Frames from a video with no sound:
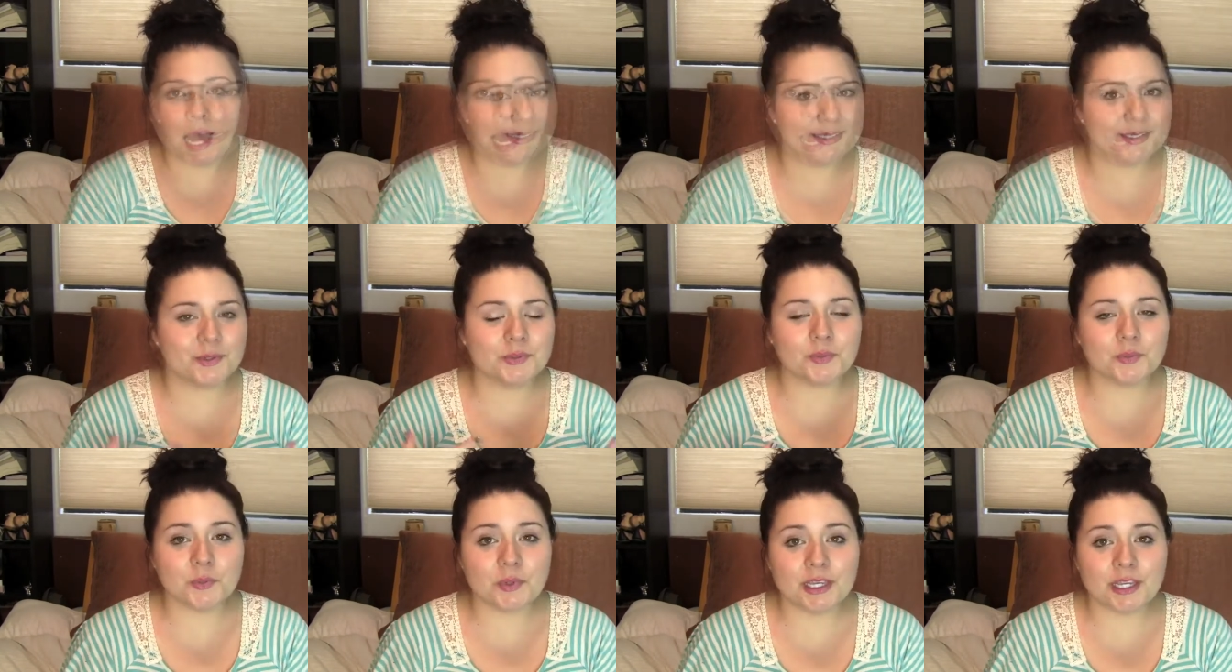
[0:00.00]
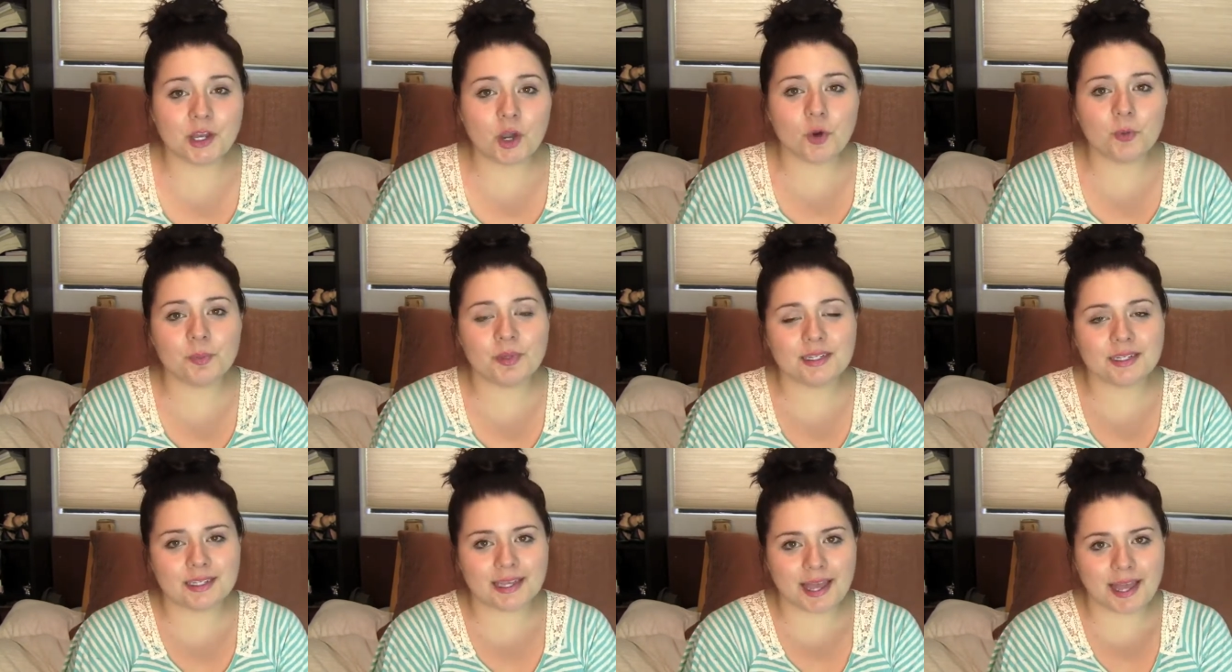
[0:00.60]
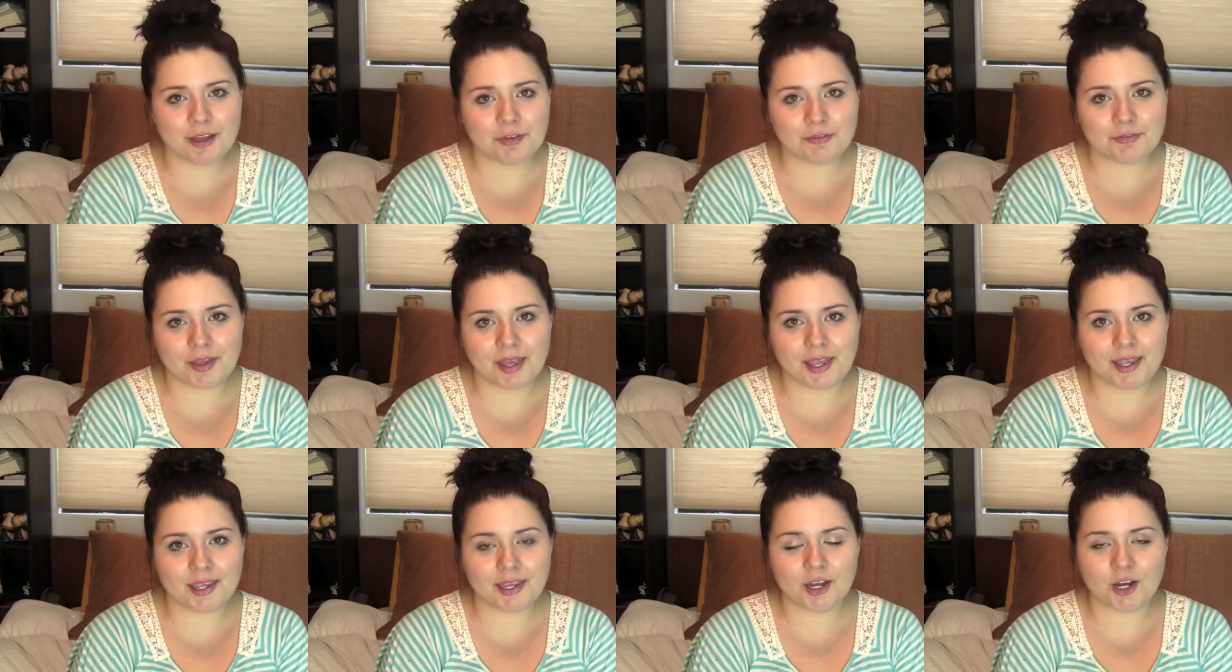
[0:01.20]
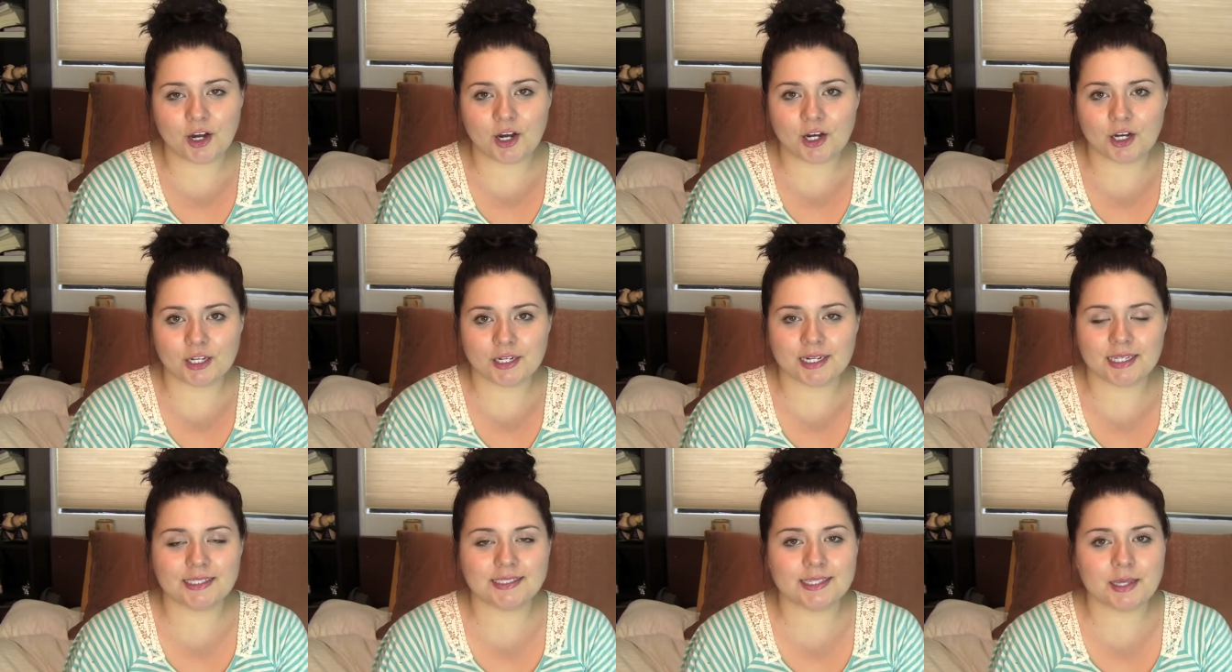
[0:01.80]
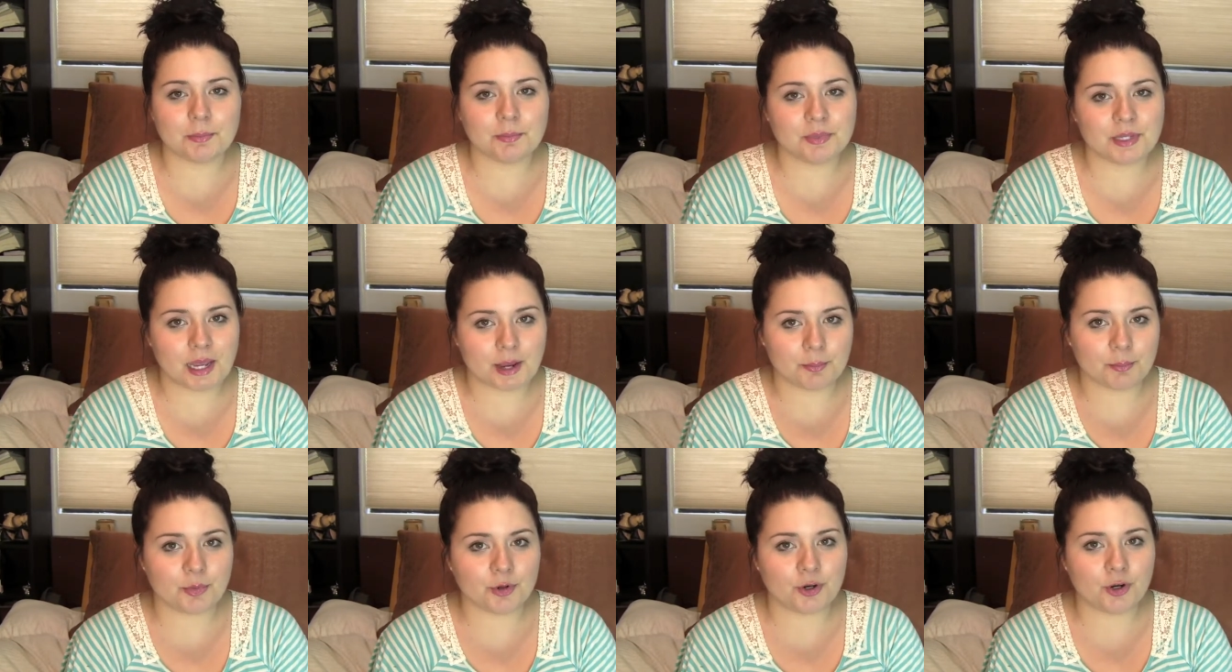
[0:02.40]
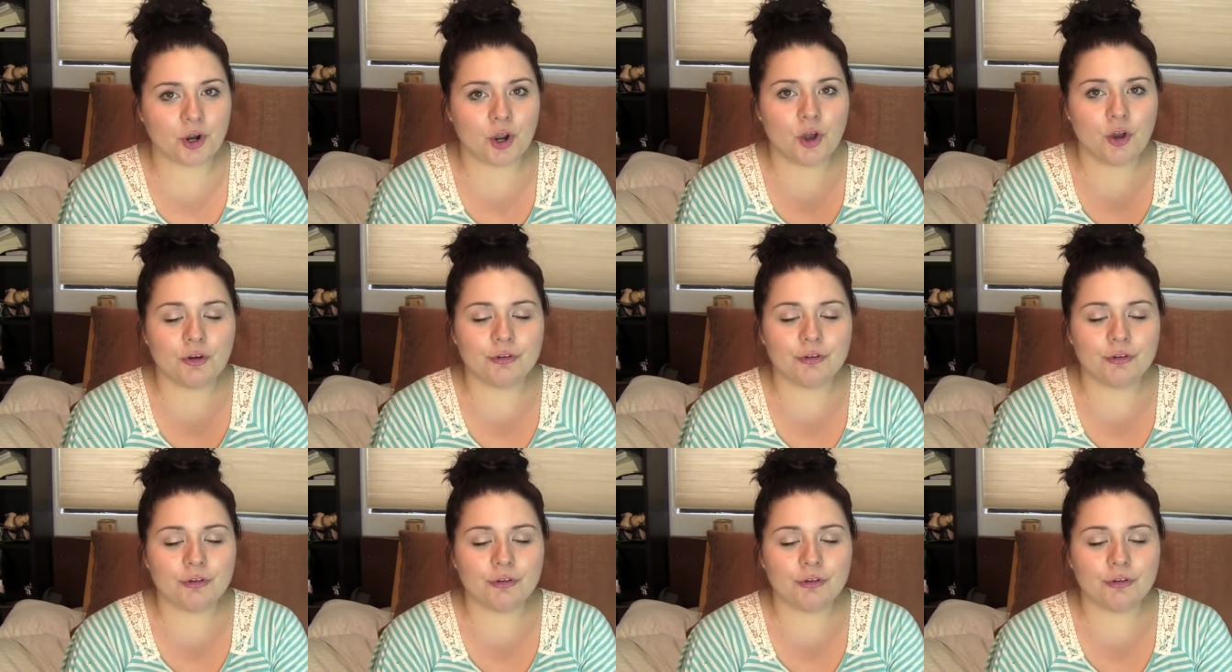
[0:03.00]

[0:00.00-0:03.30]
So we opened a cafe on September